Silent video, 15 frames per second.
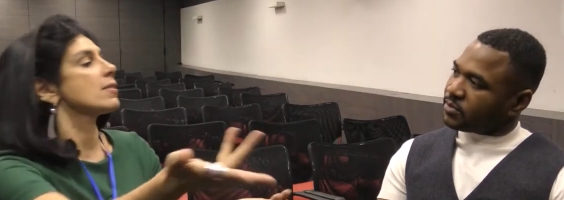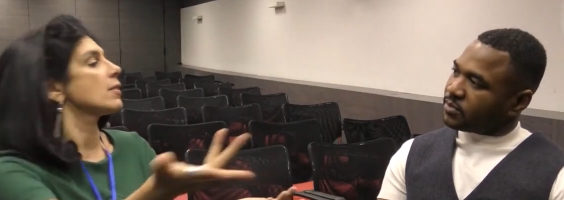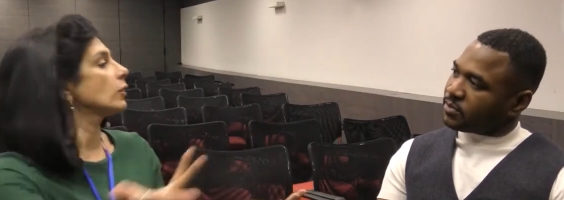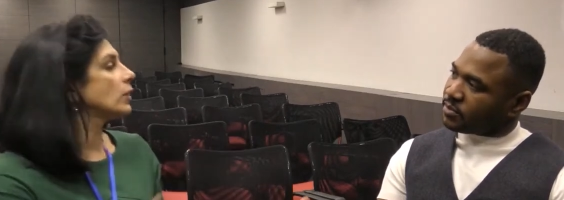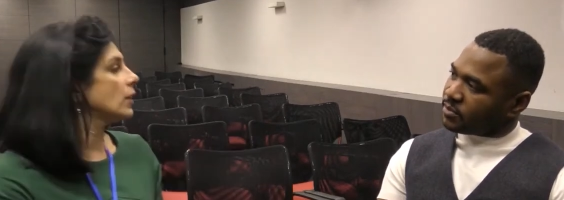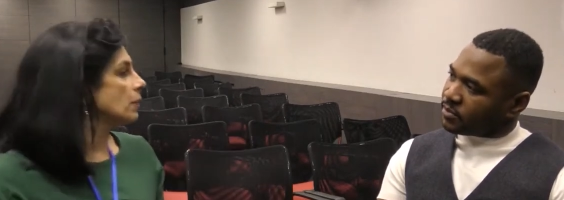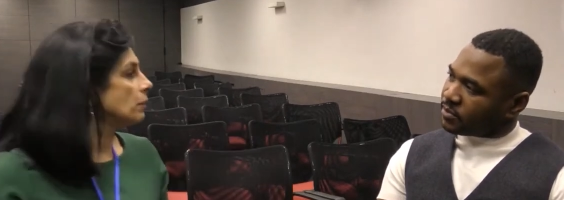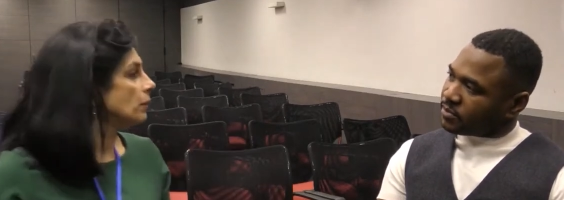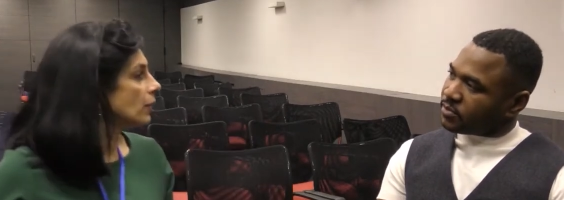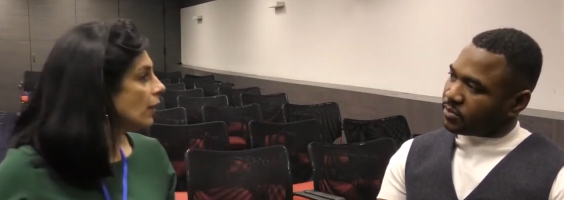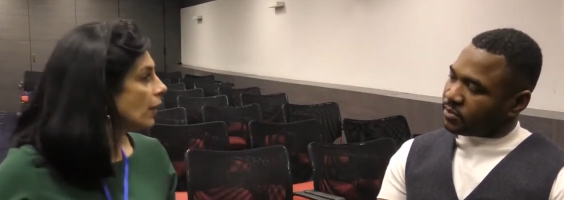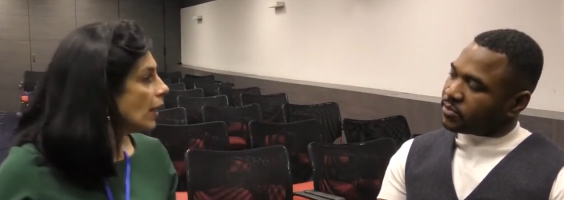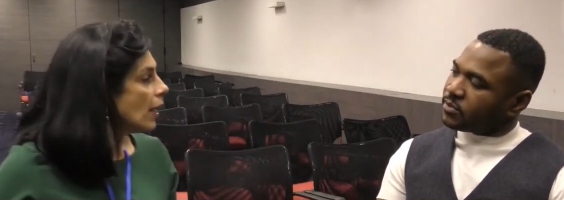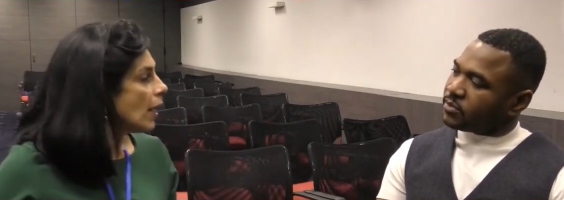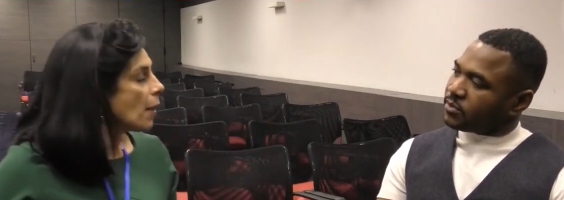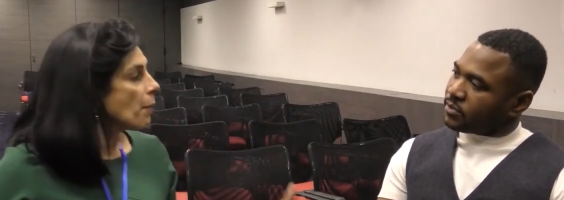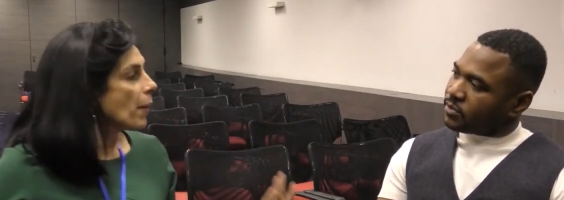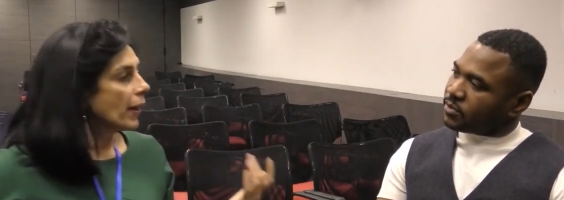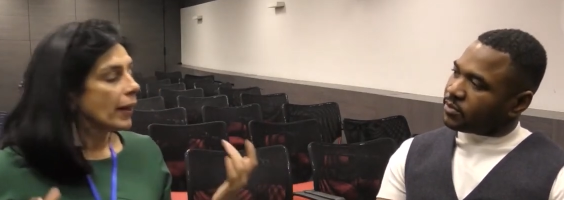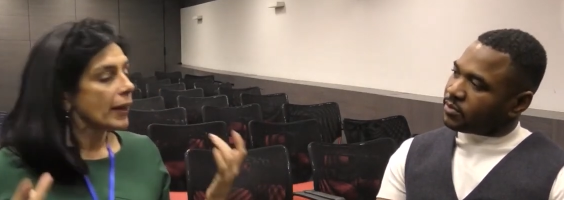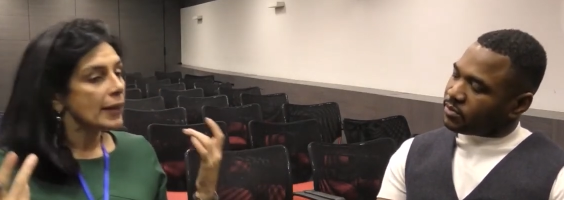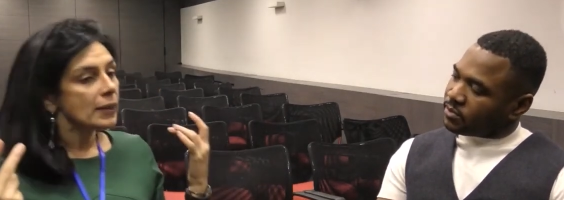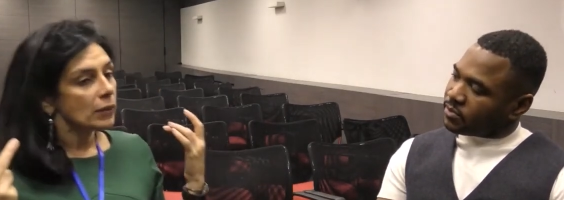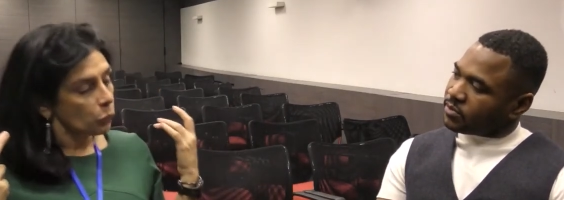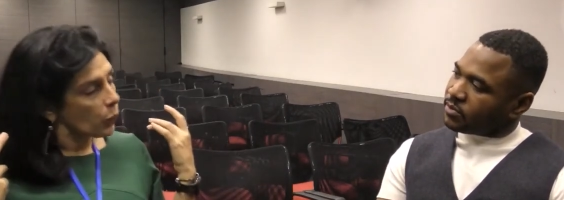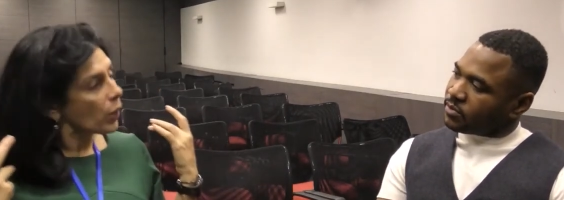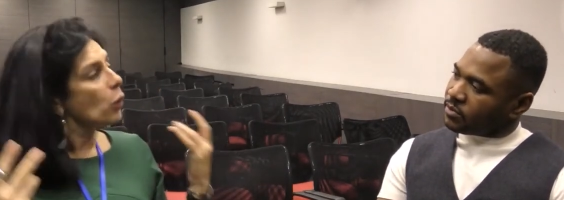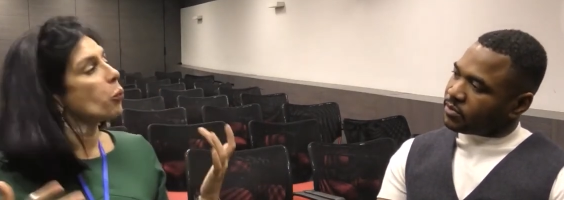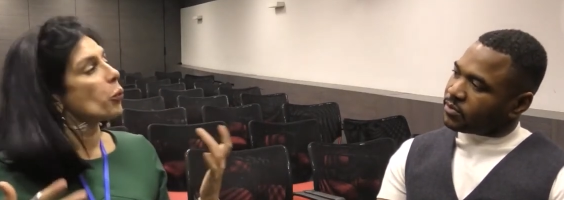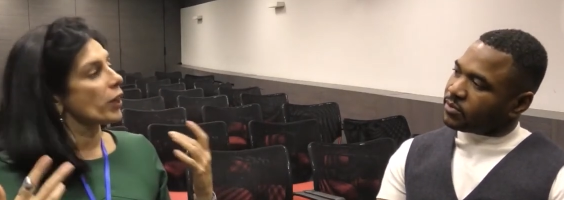Speaker 1: is our team. But it
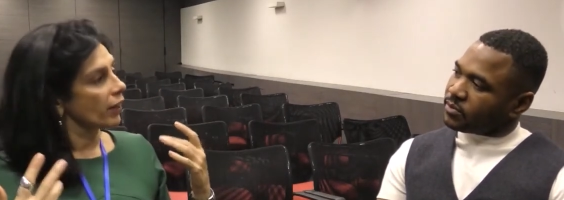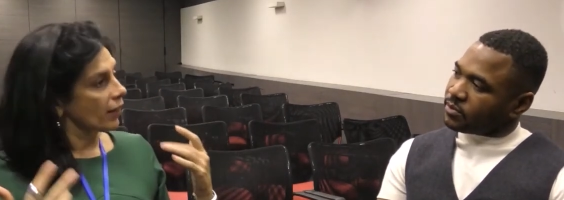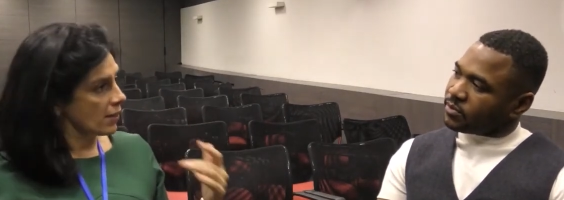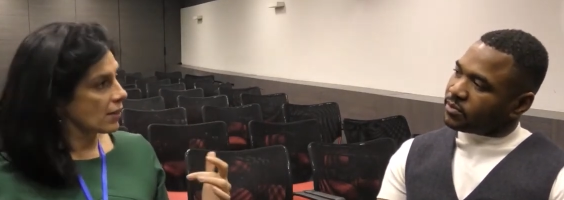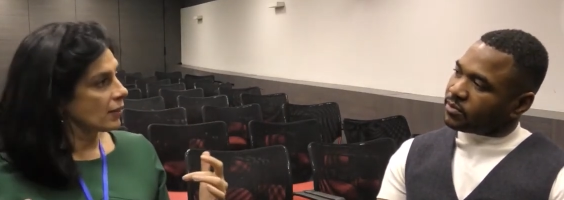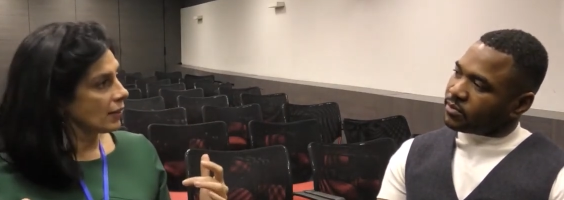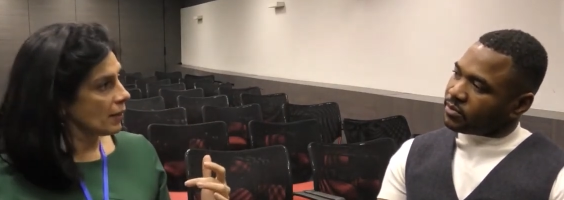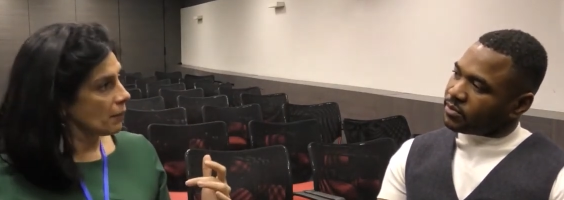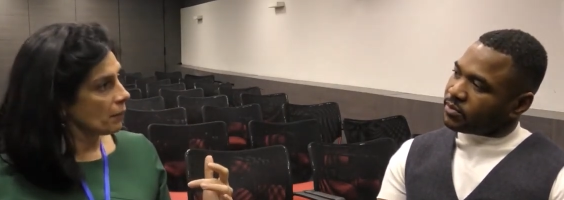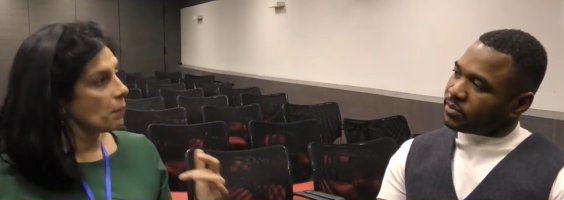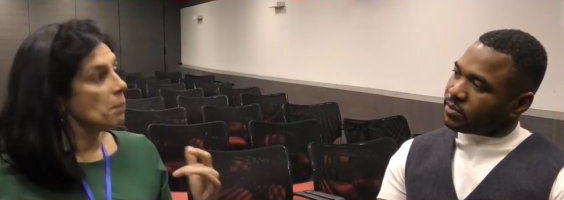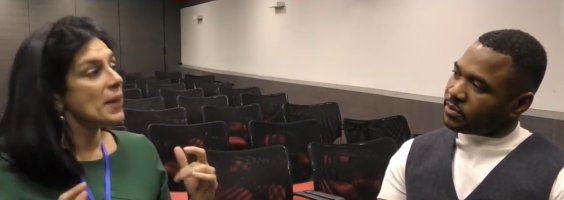will work as a team,